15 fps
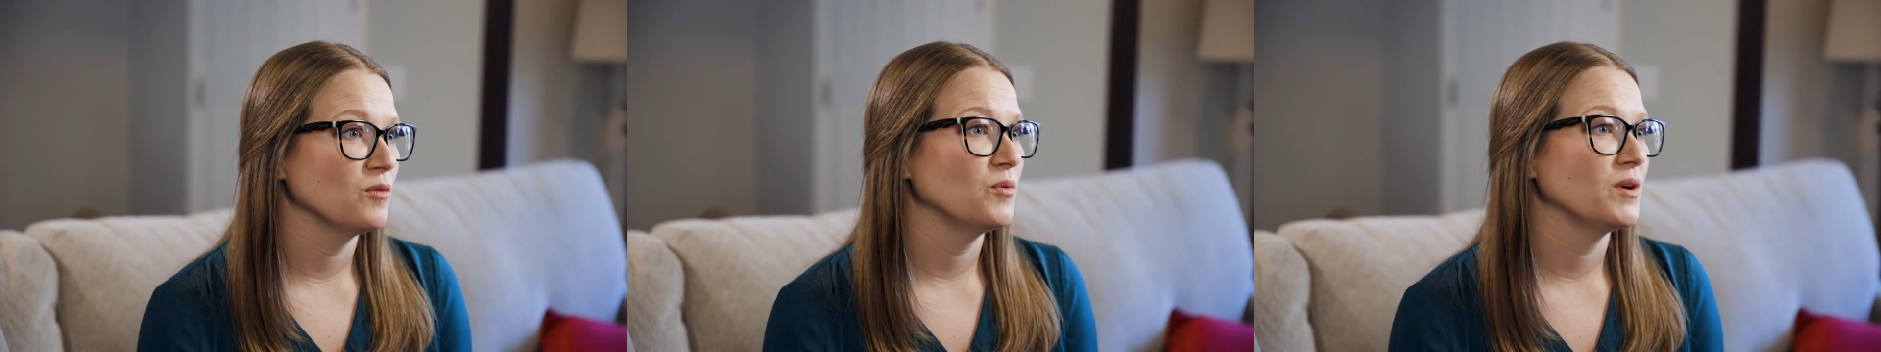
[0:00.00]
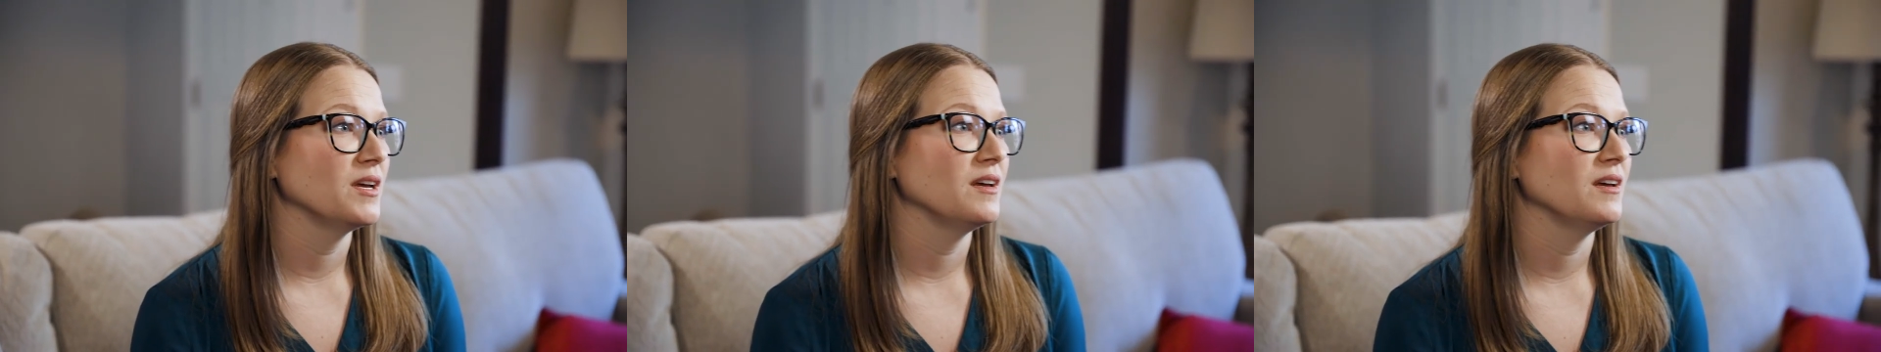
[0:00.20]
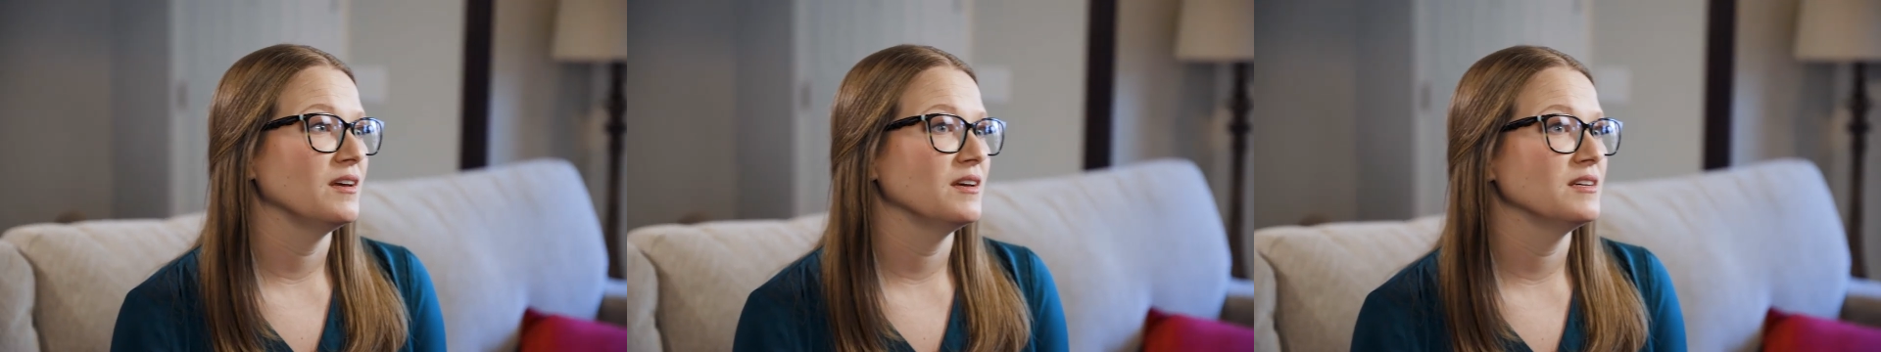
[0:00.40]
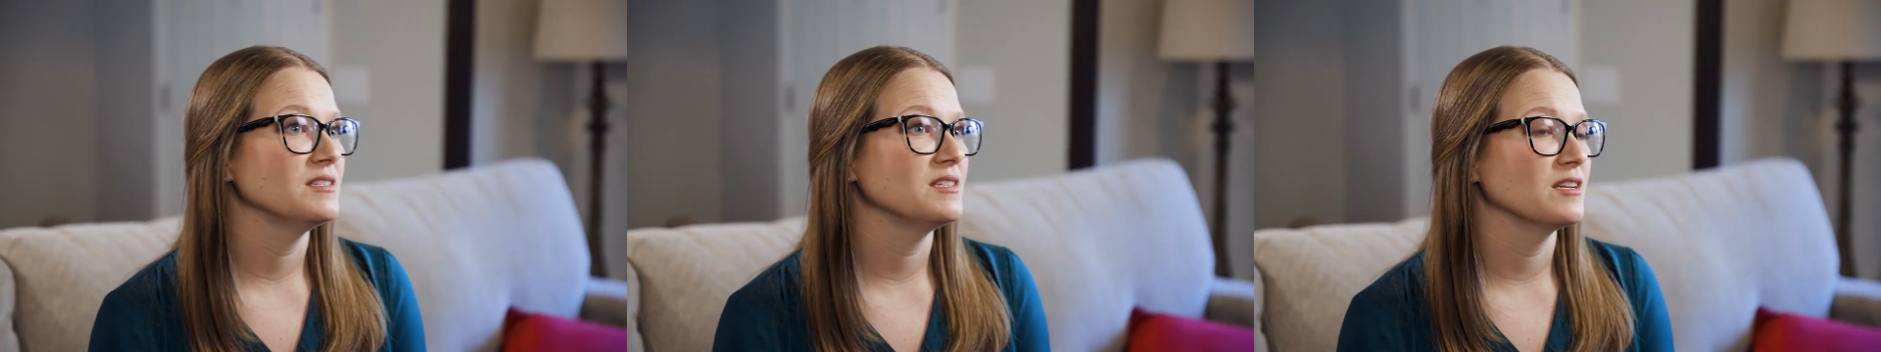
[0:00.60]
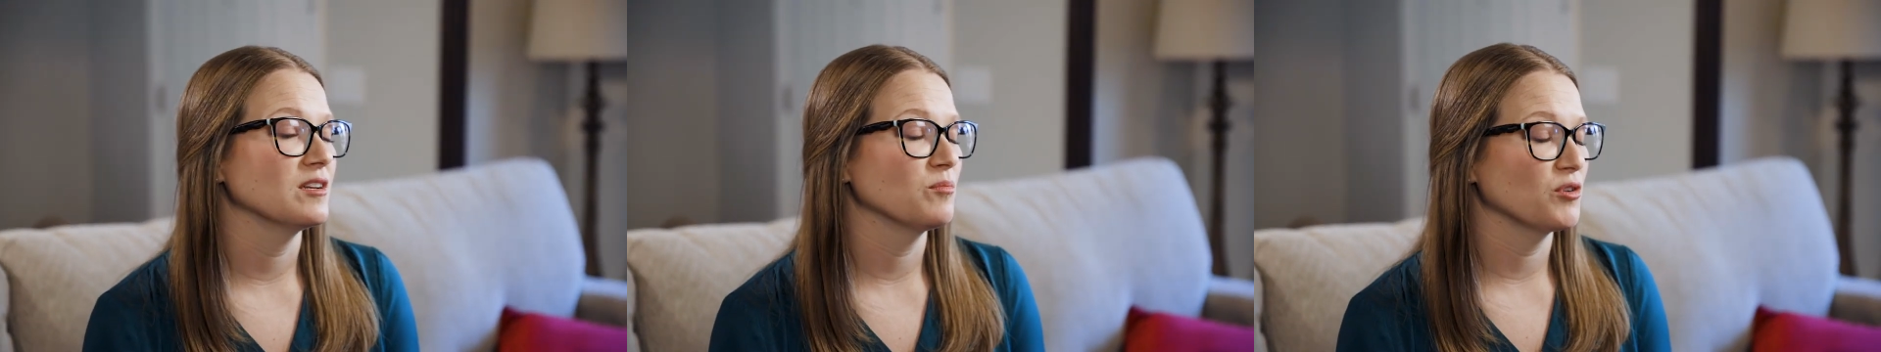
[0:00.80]
we
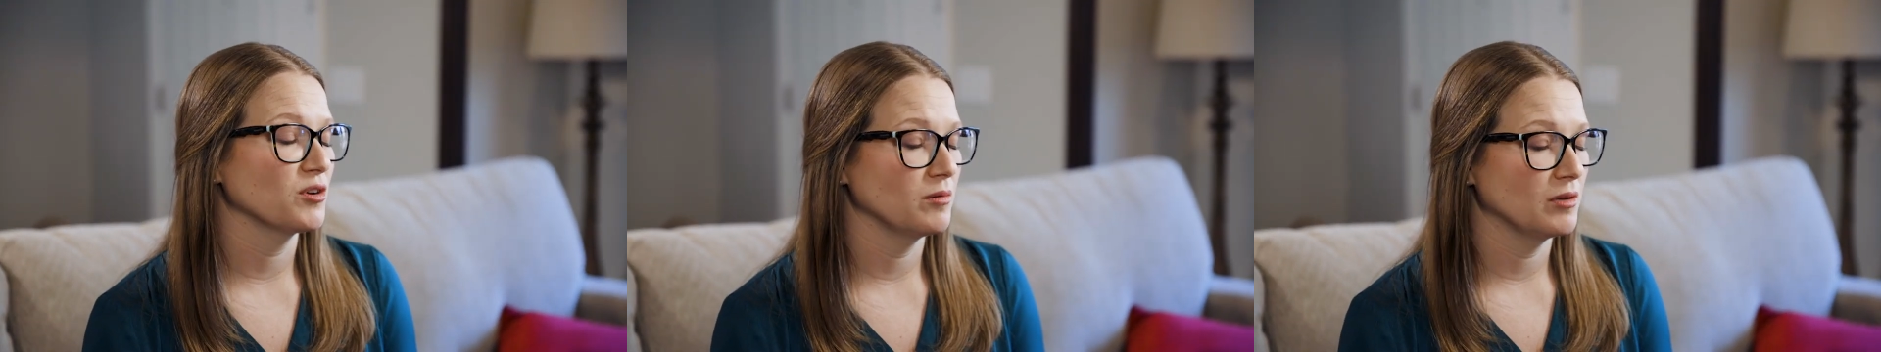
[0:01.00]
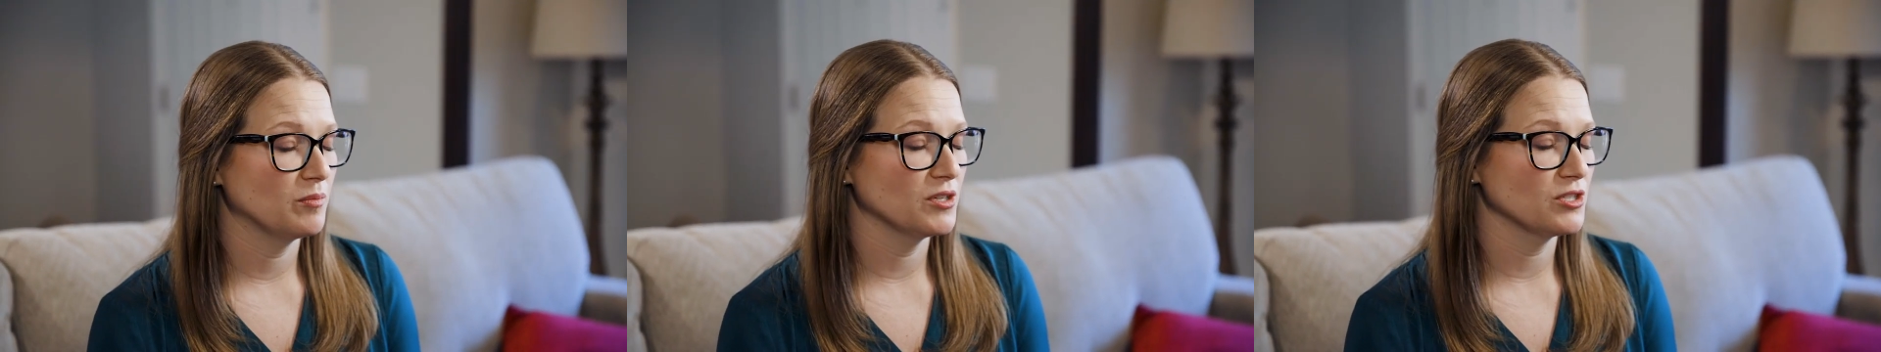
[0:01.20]
did a preemie